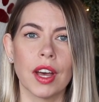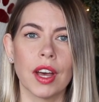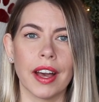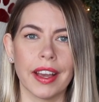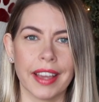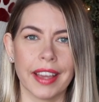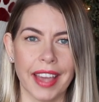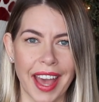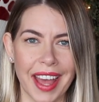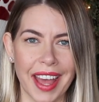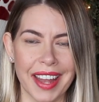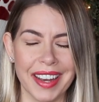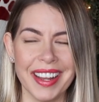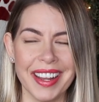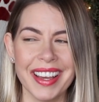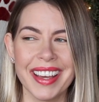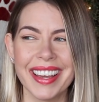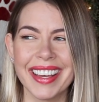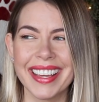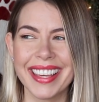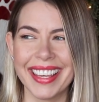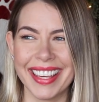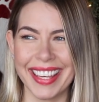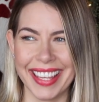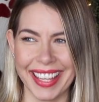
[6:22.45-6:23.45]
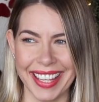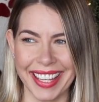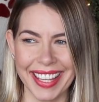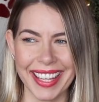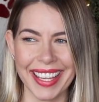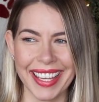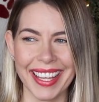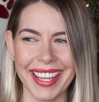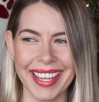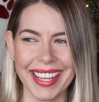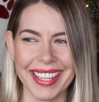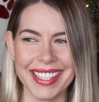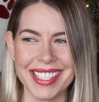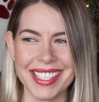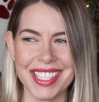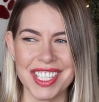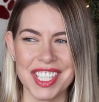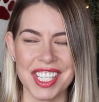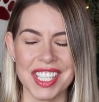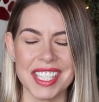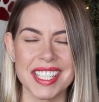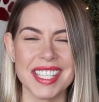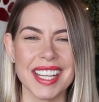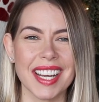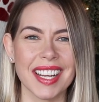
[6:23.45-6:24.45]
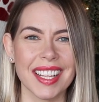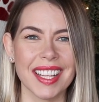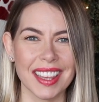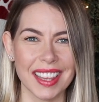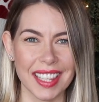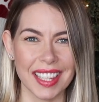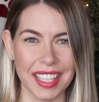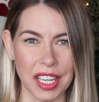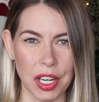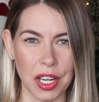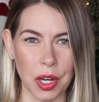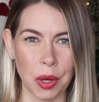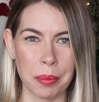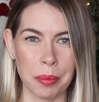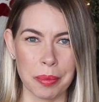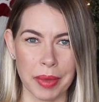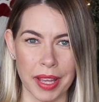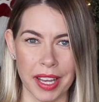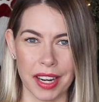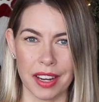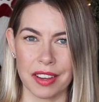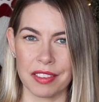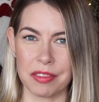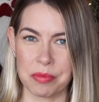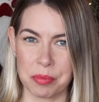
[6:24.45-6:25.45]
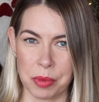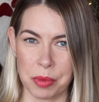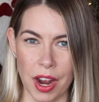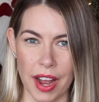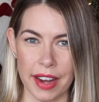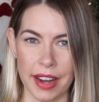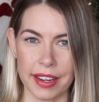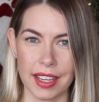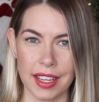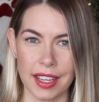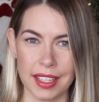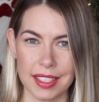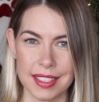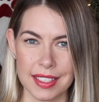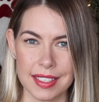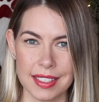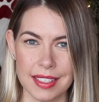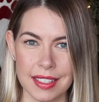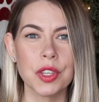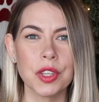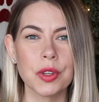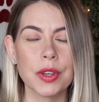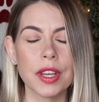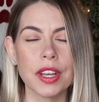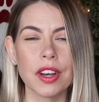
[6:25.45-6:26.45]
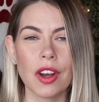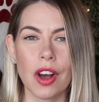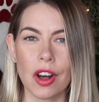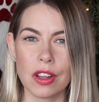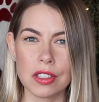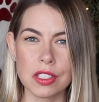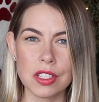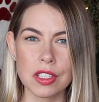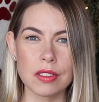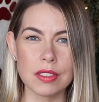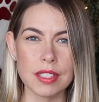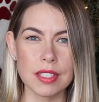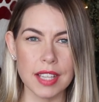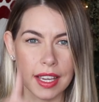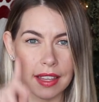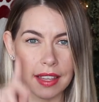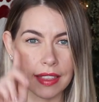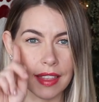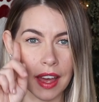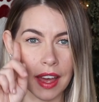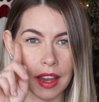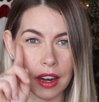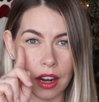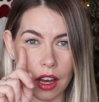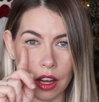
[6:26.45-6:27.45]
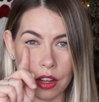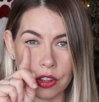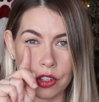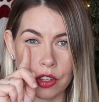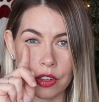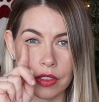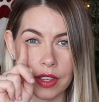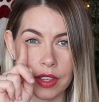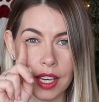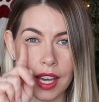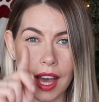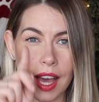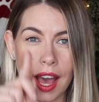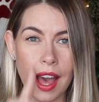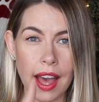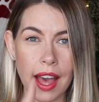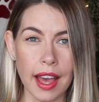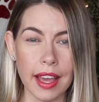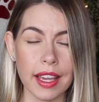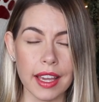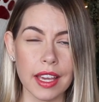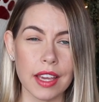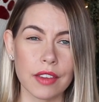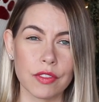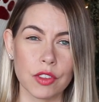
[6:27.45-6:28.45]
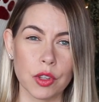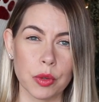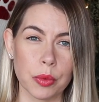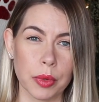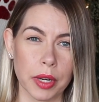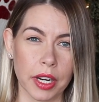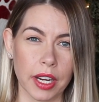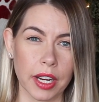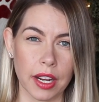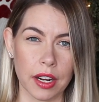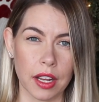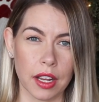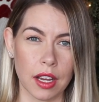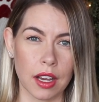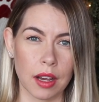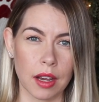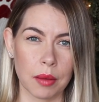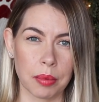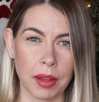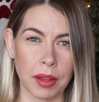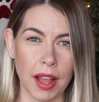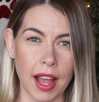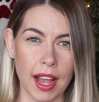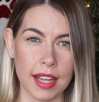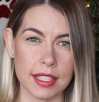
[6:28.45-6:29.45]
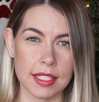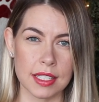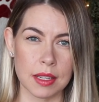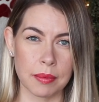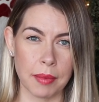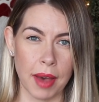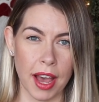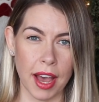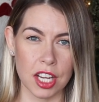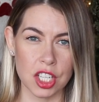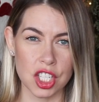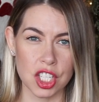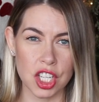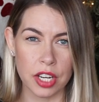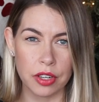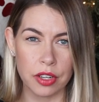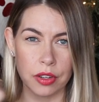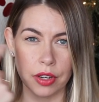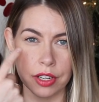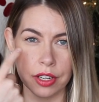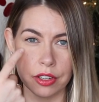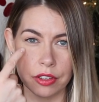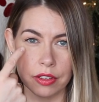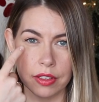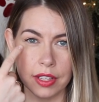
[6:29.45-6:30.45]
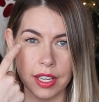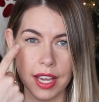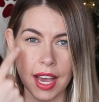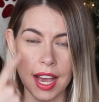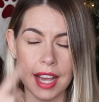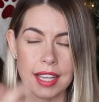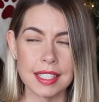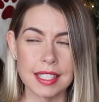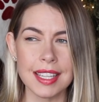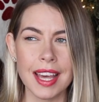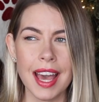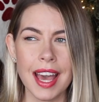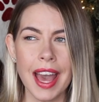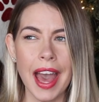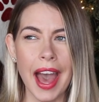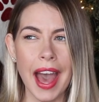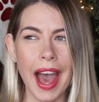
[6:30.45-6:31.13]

Again, key is just a little bit of product. You can also take that under the eye if you were gonna apply some eyeshadow under the eyes.